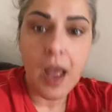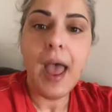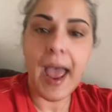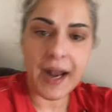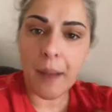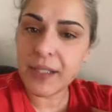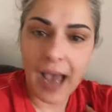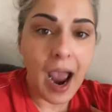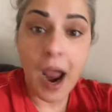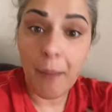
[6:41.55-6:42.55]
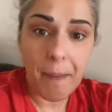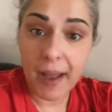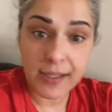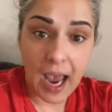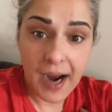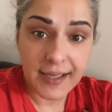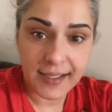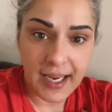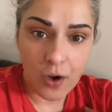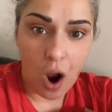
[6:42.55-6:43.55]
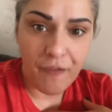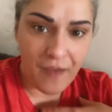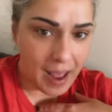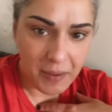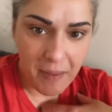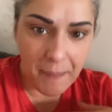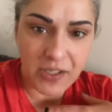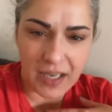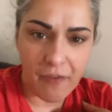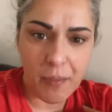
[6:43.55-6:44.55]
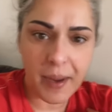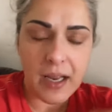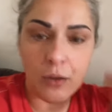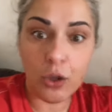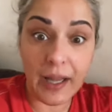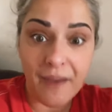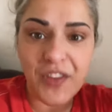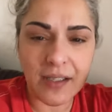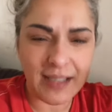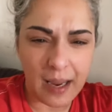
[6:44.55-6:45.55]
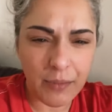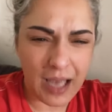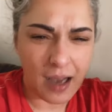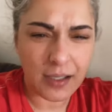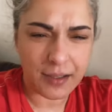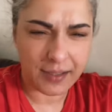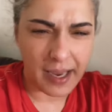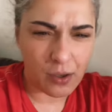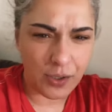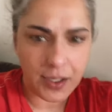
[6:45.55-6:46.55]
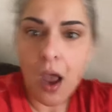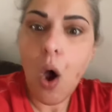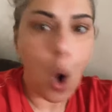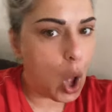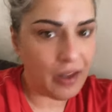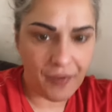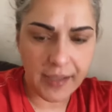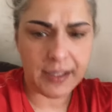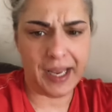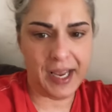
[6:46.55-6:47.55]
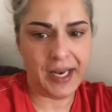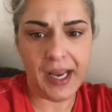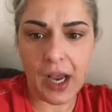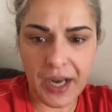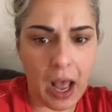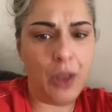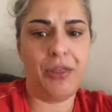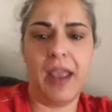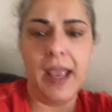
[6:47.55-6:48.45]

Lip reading: And I'm tired. I'm about tired of seeing our family members and everybody live the same toxic cycles. All of us eating unhealthy.